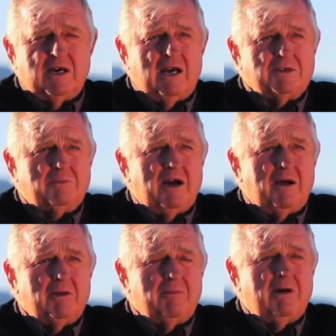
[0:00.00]
has
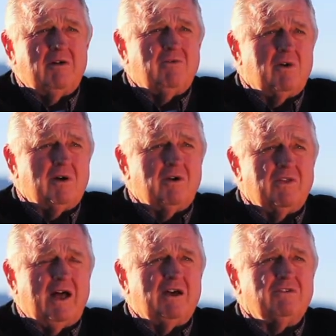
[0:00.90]
probably about
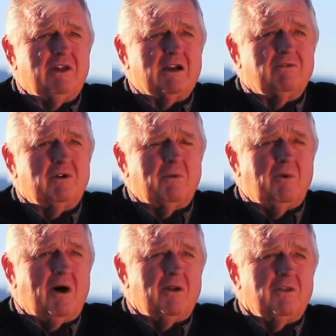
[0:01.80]
400,000 acre-foot of
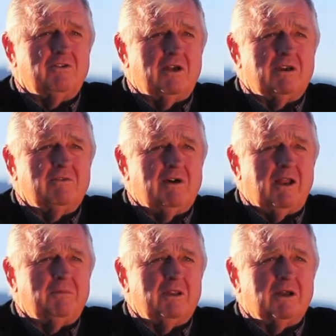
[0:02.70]
water that's
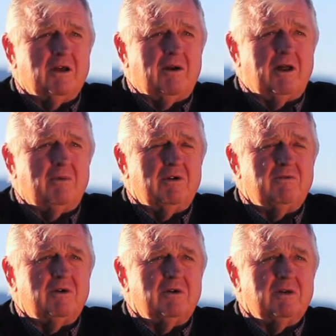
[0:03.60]
undeveloped in the Colorado
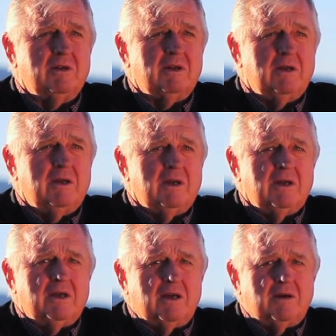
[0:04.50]
River.
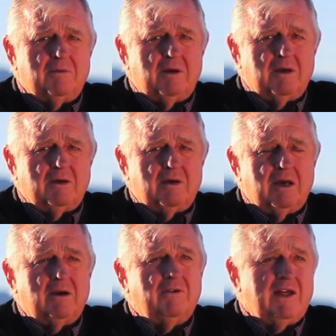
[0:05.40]

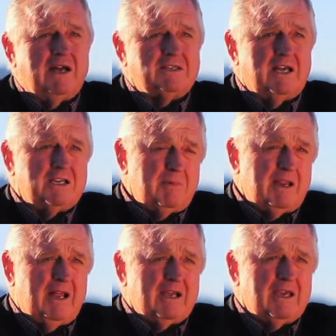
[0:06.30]
100,000 has been
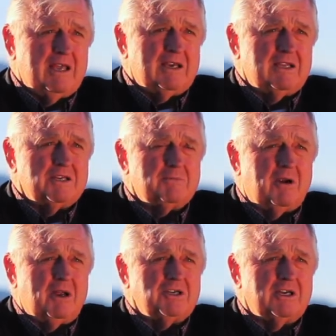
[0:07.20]
allocated to this
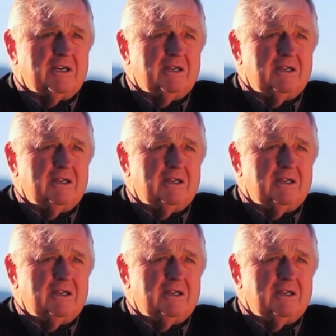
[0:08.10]
project.